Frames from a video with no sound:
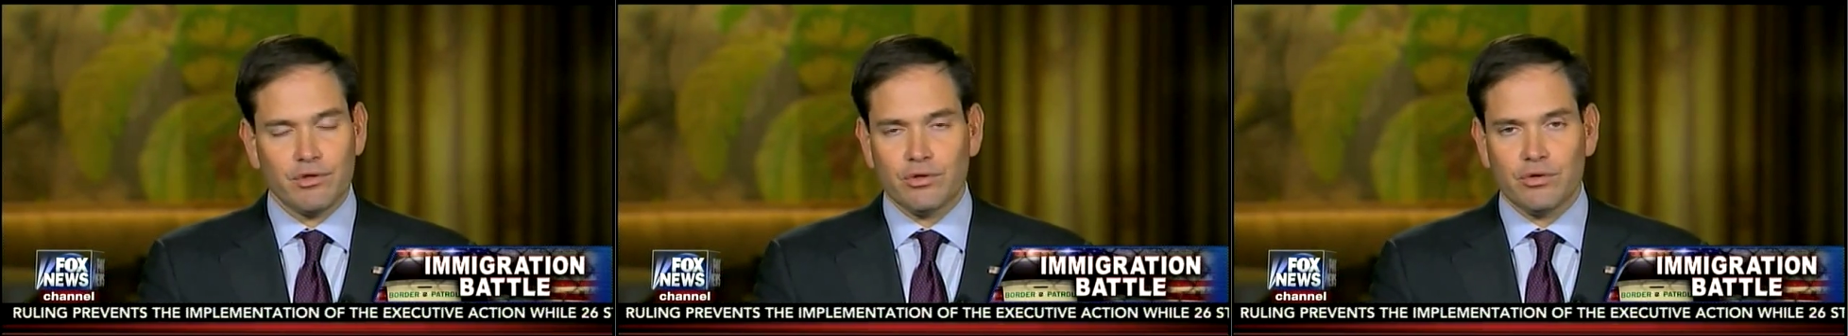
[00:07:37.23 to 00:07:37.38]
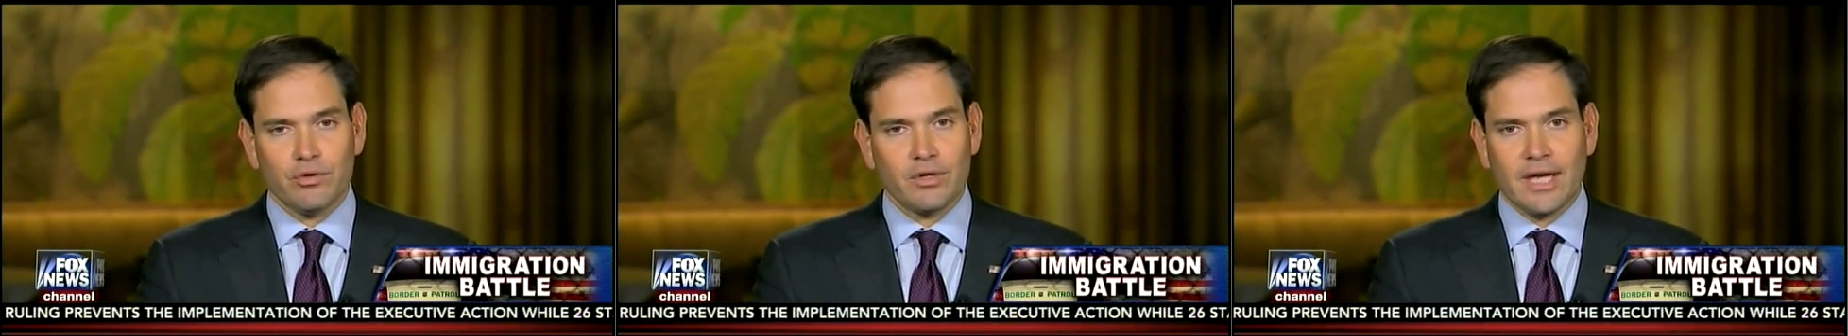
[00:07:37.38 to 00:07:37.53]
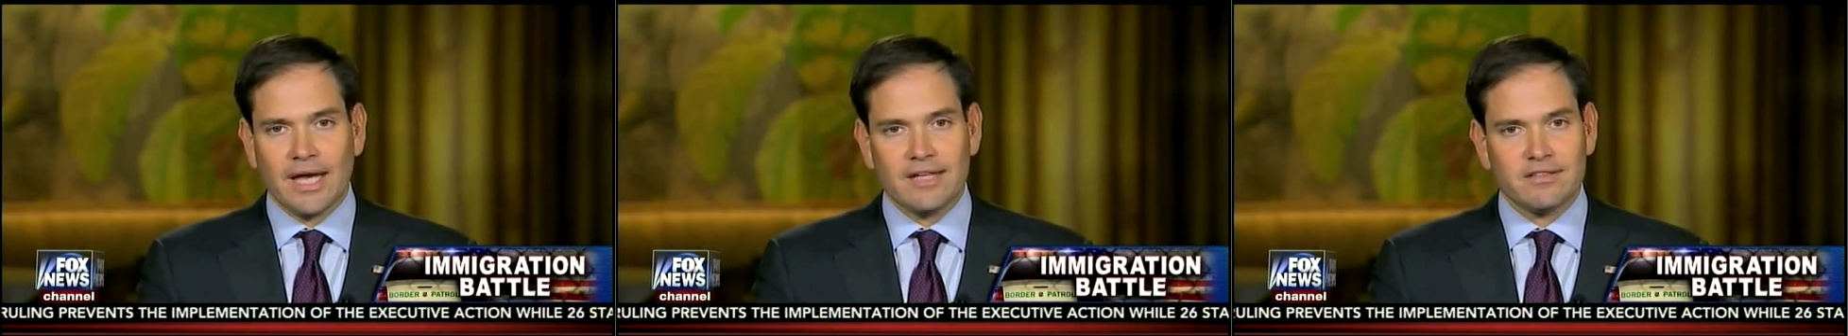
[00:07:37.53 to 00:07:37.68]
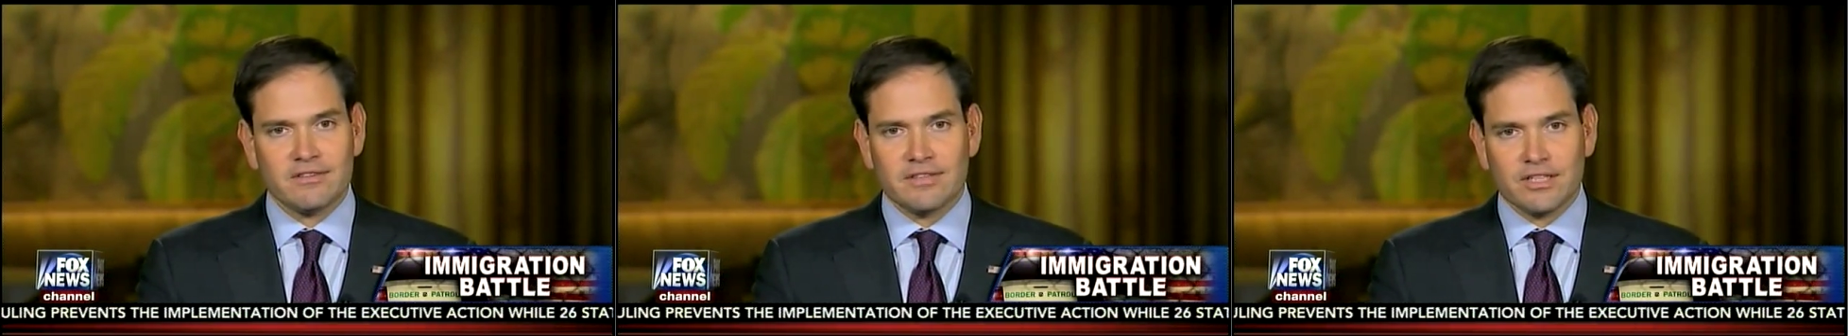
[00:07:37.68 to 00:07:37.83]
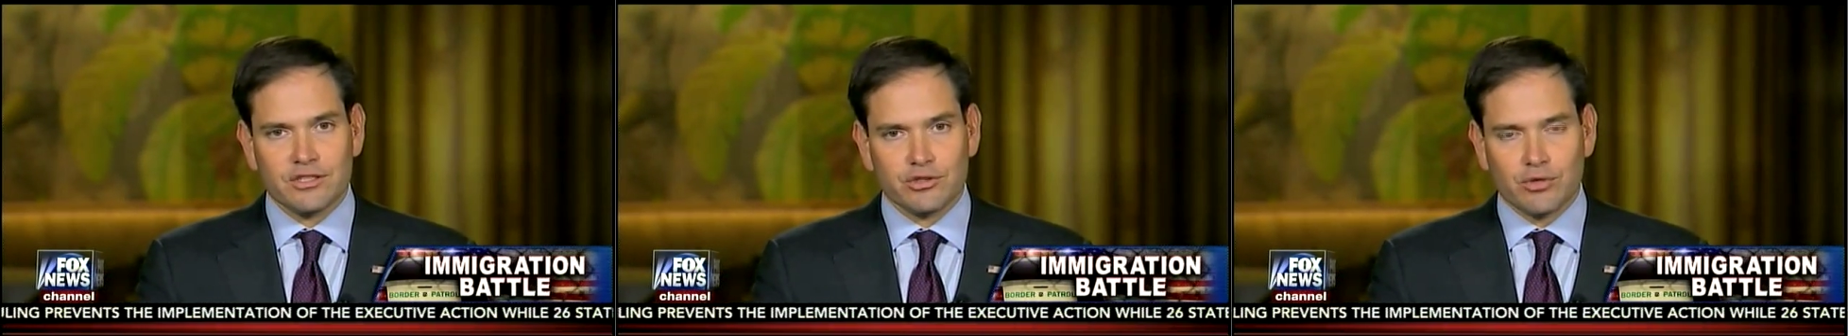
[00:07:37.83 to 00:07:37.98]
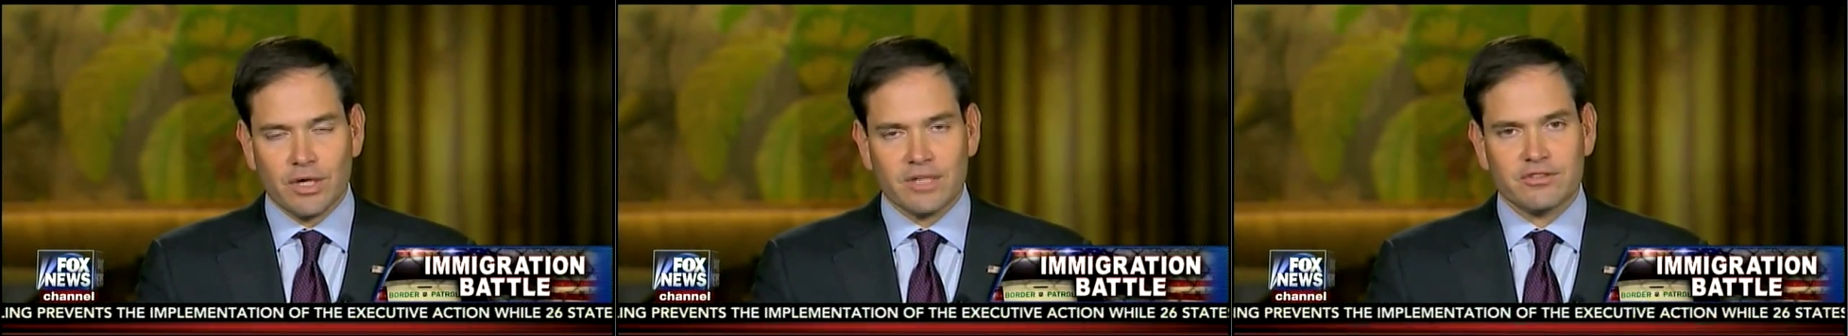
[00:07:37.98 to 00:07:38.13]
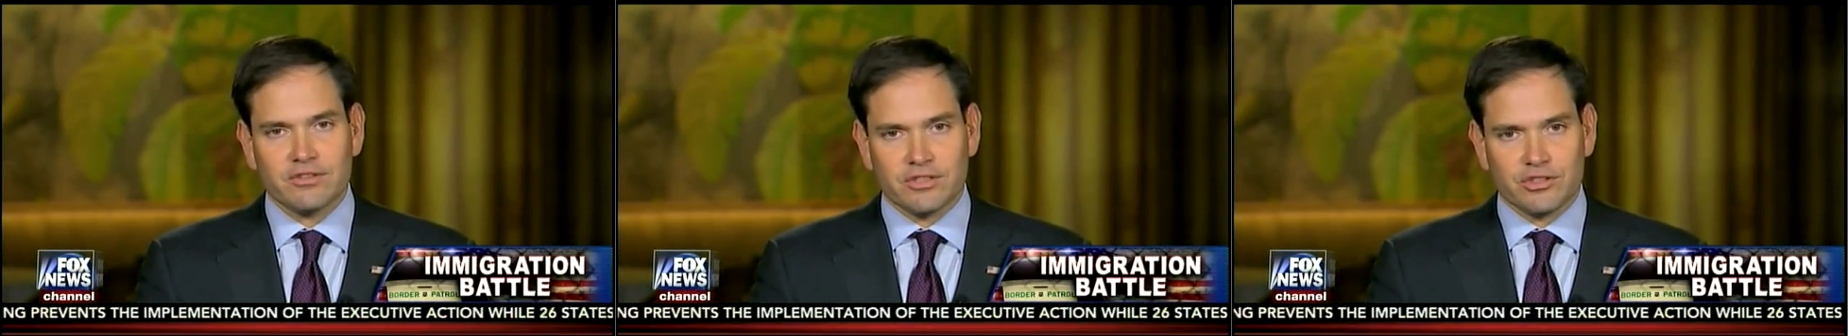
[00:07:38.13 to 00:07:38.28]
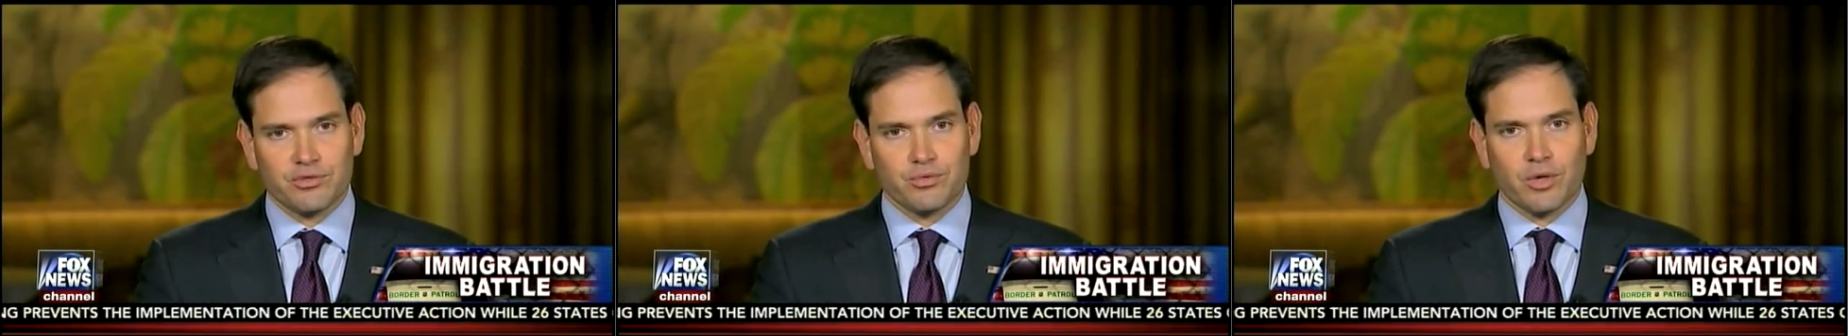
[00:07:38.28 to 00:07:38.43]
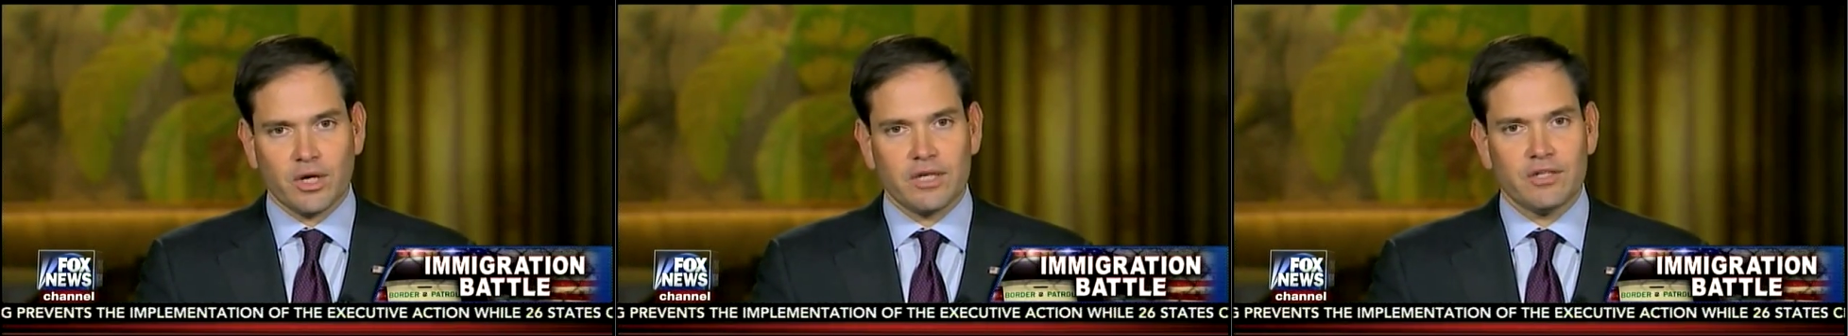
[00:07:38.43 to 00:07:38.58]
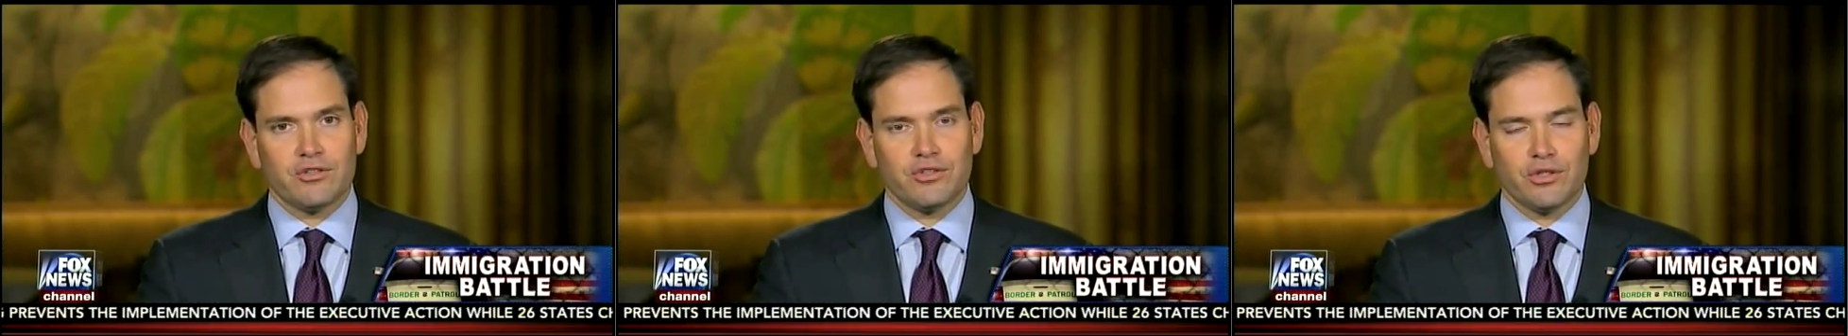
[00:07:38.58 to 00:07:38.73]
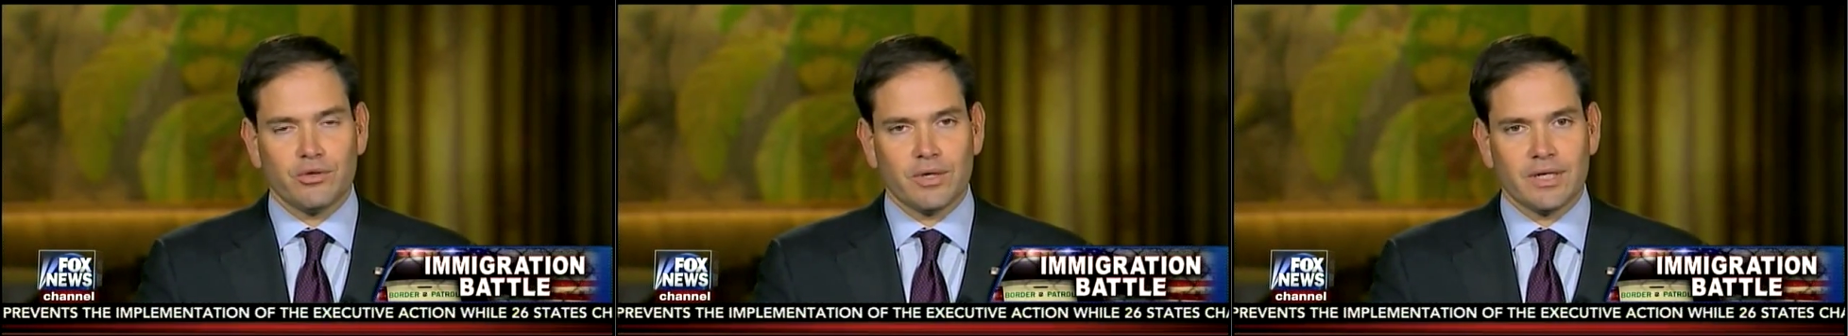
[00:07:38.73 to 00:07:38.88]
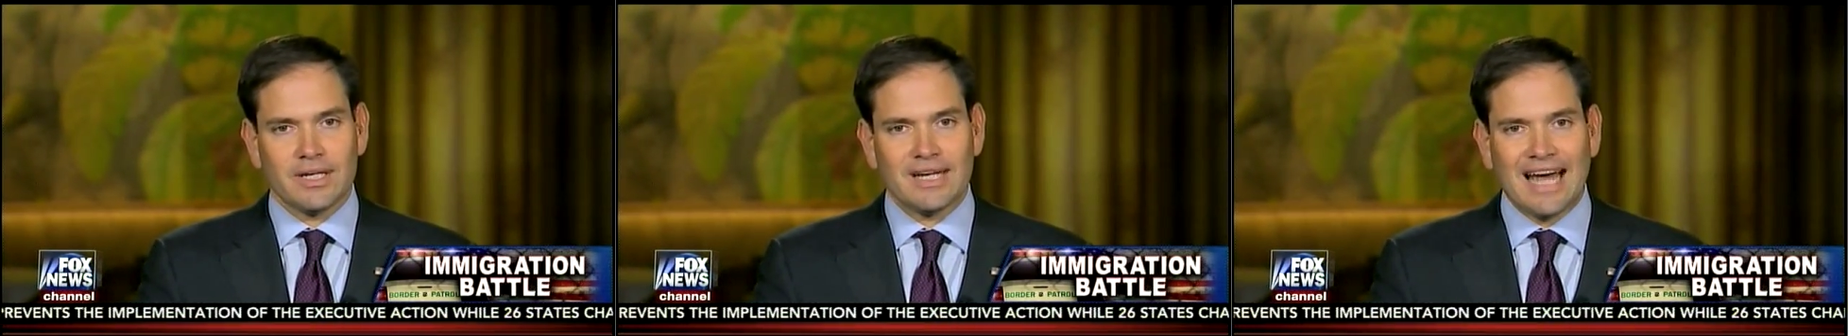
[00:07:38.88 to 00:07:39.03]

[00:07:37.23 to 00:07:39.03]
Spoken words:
You can't say, trust us, we're going to do it.